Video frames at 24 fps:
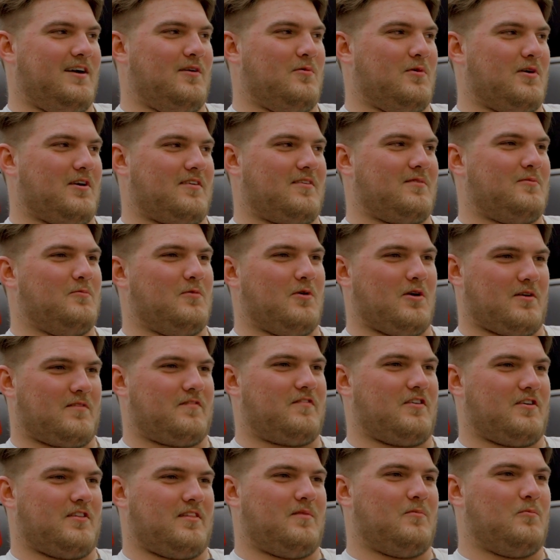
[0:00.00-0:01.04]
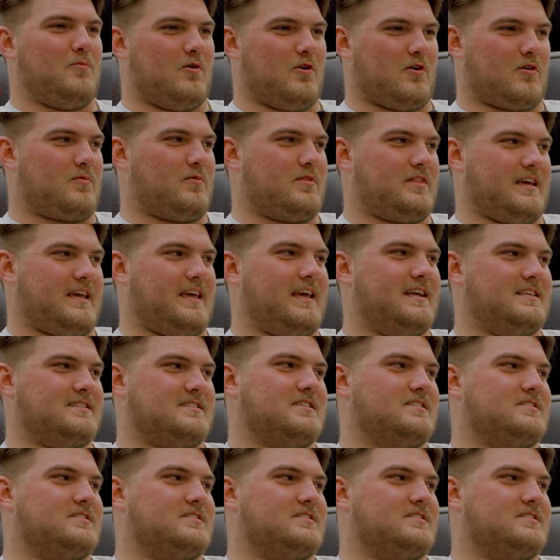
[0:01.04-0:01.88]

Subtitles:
work with the kids?"